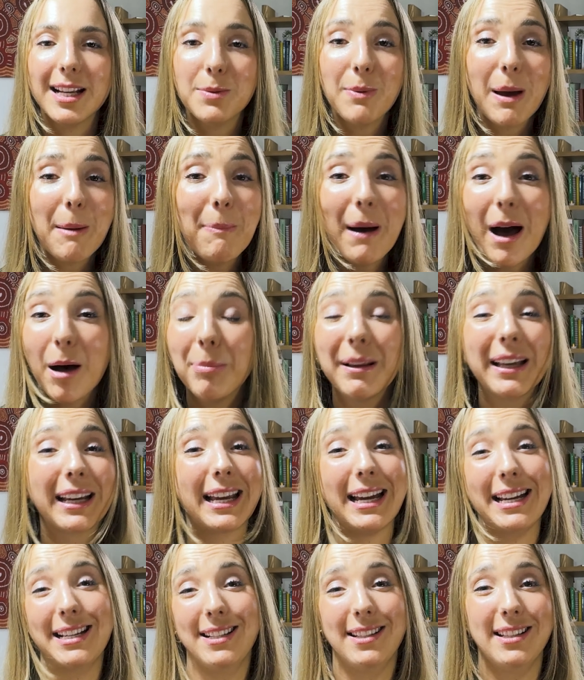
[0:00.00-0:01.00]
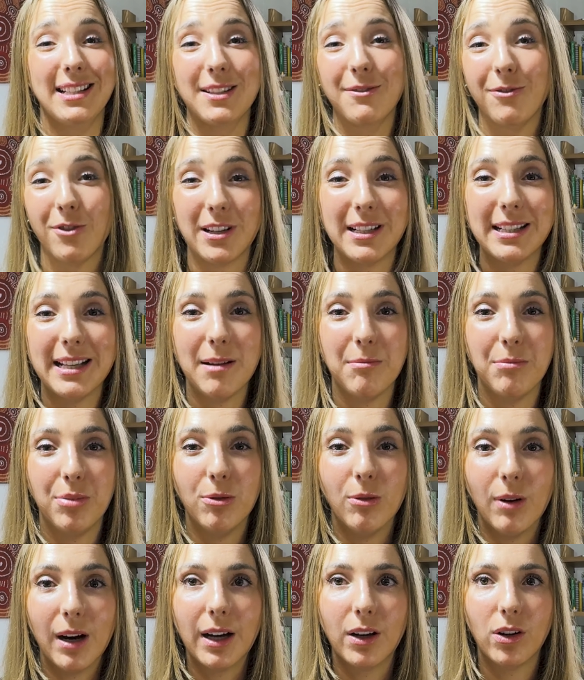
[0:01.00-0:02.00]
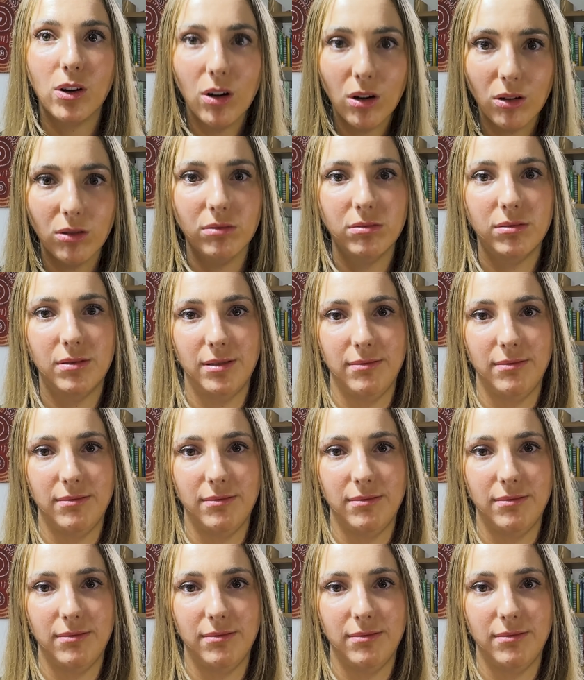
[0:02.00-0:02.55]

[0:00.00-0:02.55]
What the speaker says: That's why public cases, for example, are gold.